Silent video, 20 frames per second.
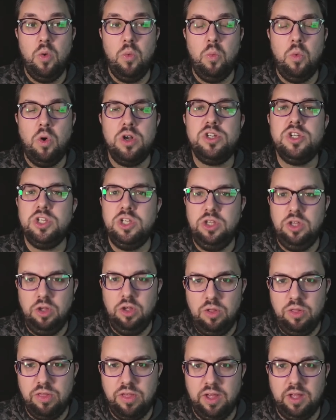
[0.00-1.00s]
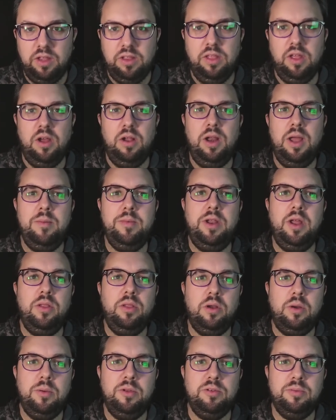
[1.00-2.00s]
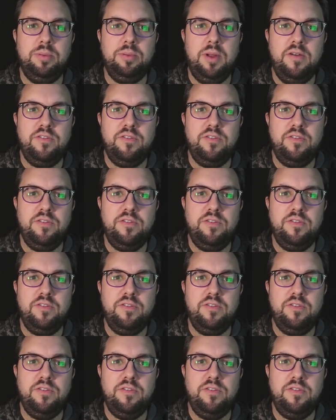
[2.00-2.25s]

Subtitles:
What do you think, though? Let me know in the comments below.